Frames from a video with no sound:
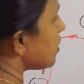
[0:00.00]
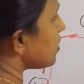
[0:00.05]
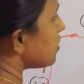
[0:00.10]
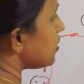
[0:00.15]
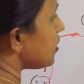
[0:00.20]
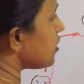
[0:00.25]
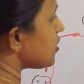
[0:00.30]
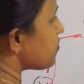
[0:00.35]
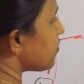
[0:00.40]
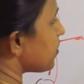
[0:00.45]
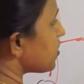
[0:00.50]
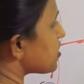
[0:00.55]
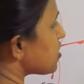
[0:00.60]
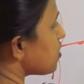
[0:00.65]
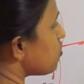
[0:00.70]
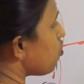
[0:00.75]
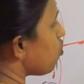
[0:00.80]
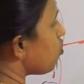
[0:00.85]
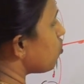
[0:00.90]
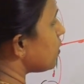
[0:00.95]
this
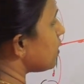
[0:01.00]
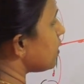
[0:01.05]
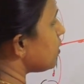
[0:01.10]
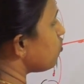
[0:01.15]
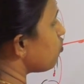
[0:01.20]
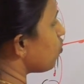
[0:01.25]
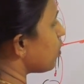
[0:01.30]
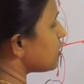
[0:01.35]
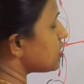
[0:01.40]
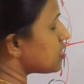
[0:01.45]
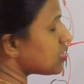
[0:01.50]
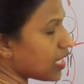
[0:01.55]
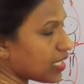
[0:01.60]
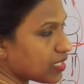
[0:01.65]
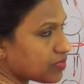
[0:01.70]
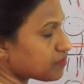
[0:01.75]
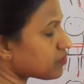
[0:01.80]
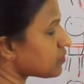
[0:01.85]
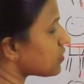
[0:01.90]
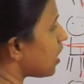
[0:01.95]
person only in one
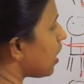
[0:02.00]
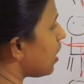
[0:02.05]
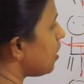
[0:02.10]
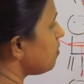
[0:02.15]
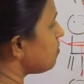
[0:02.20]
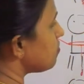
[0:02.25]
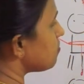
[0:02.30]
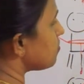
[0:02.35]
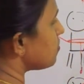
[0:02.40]
side or